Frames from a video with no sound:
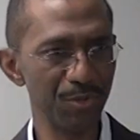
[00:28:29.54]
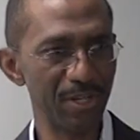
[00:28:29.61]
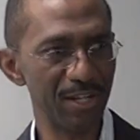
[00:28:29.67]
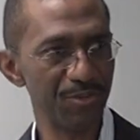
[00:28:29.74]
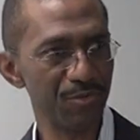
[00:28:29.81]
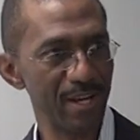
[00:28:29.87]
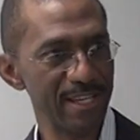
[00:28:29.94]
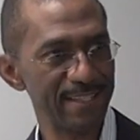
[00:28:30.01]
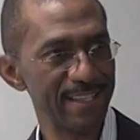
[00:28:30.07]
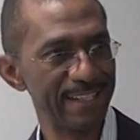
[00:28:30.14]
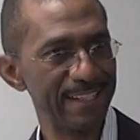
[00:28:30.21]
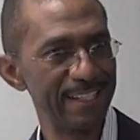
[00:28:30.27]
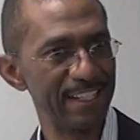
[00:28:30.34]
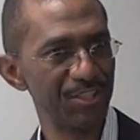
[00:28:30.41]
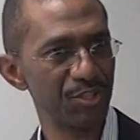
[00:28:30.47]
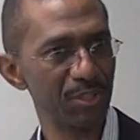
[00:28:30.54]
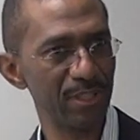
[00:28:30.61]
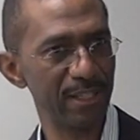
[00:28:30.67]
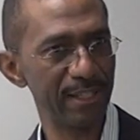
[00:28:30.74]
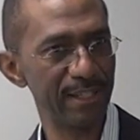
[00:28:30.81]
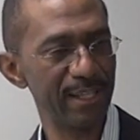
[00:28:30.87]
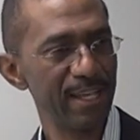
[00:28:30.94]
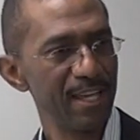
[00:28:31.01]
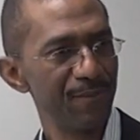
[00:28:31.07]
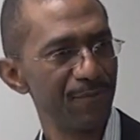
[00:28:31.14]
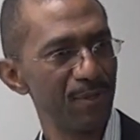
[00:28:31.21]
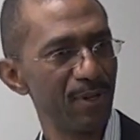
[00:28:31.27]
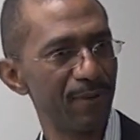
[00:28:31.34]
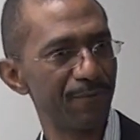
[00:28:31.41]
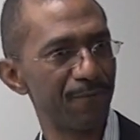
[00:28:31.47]
address initially.
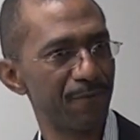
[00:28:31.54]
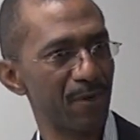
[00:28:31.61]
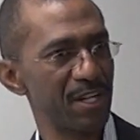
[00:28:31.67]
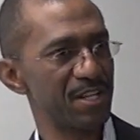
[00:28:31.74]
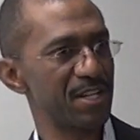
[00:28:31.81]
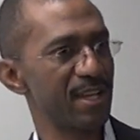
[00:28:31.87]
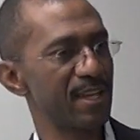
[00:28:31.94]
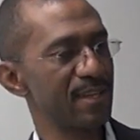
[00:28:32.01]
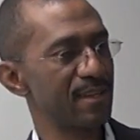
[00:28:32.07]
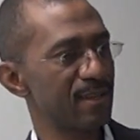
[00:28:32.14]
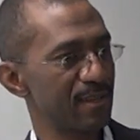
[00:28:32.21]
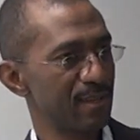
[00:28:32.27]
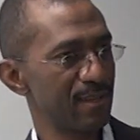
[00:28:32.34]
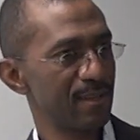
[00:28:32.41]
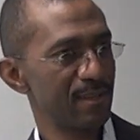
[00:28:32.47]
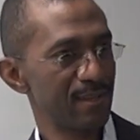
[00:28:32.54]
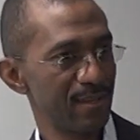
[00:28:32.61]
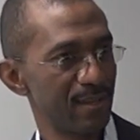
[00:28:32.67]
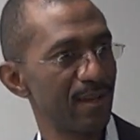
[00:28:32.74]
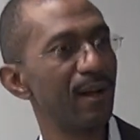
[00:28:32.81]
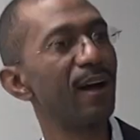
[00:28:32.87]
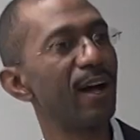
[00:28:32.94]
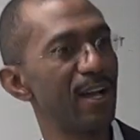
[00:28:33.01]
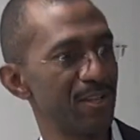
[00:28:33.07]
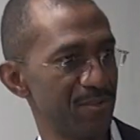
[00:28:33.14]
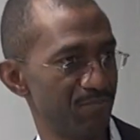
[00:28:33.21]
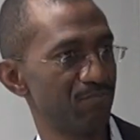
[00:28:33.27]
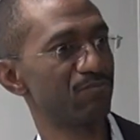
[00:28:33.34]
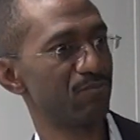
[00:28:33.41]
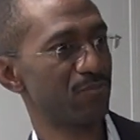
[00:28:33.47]
If you have fronting, I'm
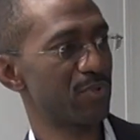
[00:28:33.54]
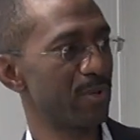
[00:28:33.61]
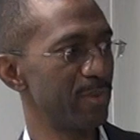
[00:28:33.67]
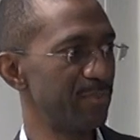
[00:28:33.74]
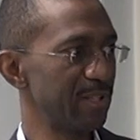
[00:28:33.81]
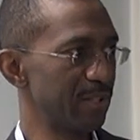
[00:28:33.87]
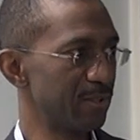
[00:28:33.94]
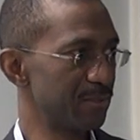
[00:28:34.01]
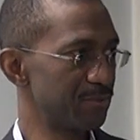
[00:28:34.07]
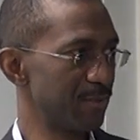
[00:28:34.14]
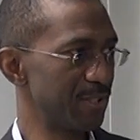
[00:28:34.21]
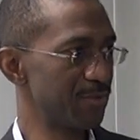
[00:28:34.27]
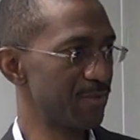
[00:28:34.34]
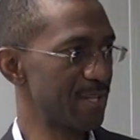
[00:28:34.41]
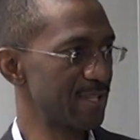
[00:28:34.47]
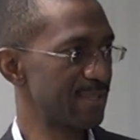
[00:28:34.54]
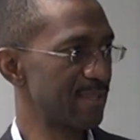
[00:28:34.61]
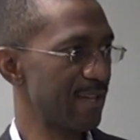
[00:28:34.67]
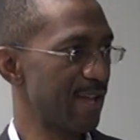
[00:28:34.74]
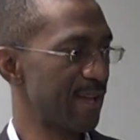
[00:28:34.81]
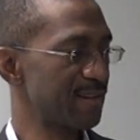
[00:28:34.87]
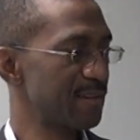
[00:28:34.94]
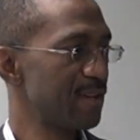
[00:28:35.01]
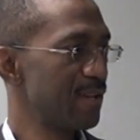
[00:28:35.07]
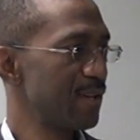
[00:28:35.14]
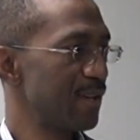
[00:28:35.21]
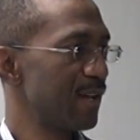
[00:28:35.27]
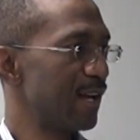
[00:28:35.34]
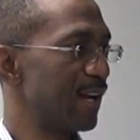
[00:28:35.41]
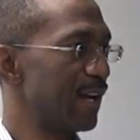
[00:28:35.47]
probably going to address that.
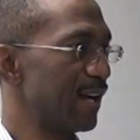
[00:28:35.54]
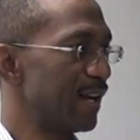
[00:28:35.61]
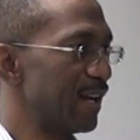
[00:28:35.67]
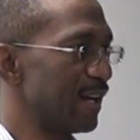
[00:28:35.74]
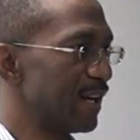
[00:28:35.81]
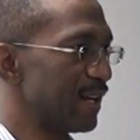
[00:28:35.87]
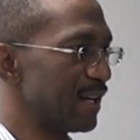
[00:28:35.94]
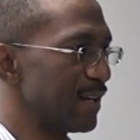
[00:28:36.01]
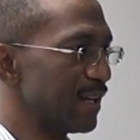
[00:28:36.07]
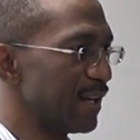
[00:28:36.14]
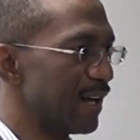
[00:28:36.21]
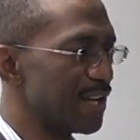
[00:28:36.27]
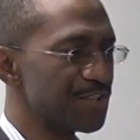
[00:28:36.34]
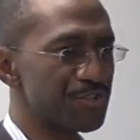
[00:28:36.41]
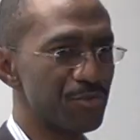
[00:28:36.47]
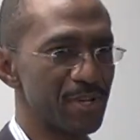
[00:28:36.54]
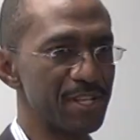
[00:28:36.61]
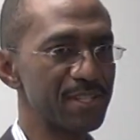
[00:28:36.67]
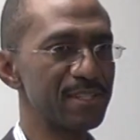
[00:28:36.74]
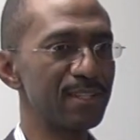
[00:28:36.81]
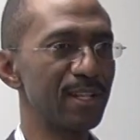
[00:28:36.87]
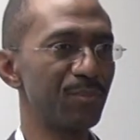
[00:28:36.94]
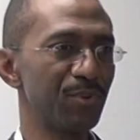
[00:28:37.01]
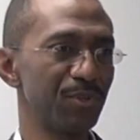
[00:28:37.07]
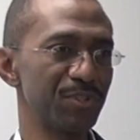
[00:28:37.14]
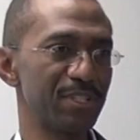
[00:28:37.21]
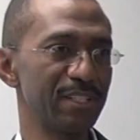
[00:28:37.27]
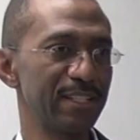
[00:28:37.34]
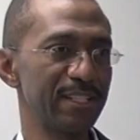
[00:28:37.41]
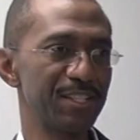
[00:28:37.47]
Unstressed syllable
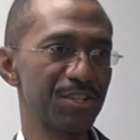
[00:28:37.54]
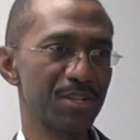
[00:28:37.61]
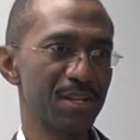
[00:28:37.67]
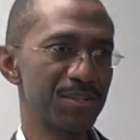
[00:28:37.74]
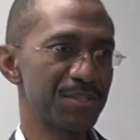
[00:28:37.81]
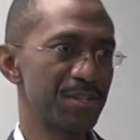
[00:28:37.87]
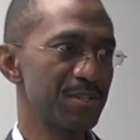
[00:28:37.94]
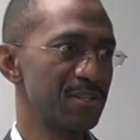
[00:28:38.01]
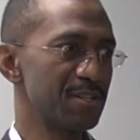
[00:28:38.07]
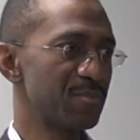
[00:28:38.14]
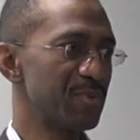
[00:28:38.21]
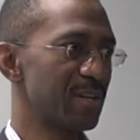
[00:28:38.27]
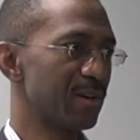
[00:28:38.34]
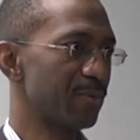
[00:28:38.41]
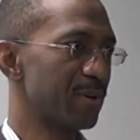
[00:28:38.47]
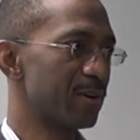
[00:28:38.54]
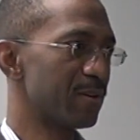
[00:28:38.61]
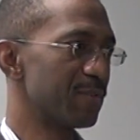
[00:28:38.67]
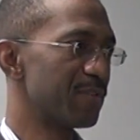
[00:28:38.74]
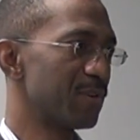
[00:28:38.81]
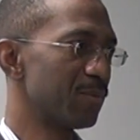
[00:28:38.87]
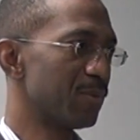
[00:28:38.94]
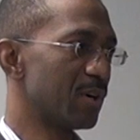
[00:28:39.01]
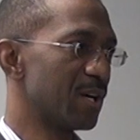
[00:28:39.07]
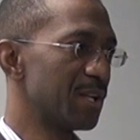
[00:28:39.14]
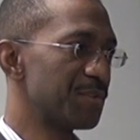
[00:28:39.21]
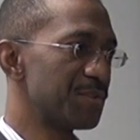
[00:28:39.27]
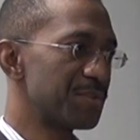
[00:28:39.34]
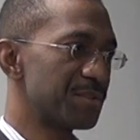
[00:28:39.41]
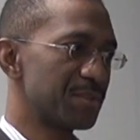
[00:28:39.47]
deletion, so you need to be aware of the
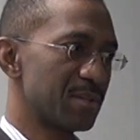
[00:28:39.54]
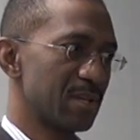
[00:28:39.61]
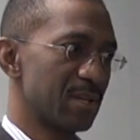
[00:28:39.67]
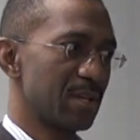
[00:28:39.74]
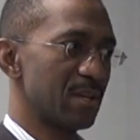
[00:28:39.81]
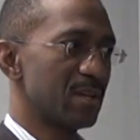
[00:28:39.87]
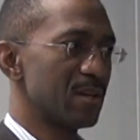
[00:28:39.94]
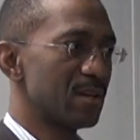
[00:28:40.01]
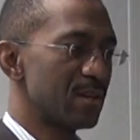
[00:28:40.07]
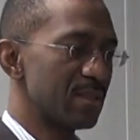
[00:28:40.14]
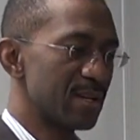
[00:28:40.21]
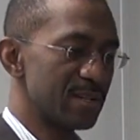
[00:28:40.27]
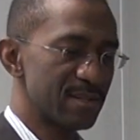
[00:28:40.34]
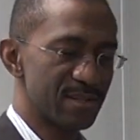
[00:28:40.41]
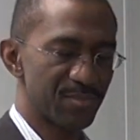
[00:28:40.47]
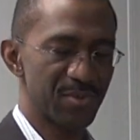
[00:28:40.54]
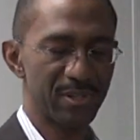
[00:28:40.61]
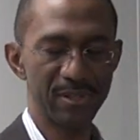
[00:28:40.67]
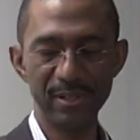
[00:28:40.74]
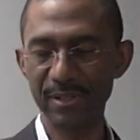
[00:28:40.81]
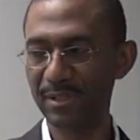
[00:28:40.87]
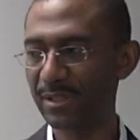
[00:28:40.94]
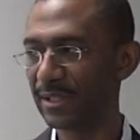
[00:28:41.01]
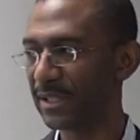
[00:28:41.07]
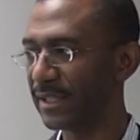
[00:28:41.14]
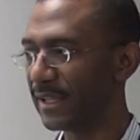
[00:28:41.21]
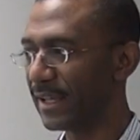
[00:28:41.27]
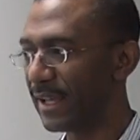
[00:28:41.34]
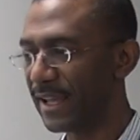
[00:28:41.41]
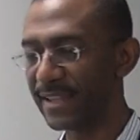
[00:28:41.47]
ones that disappear
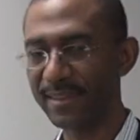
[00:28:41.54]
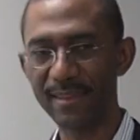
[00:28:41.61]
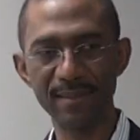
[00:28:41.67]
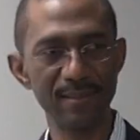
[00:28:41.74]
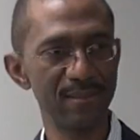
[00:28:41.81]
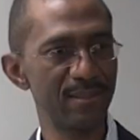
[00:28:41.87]
early and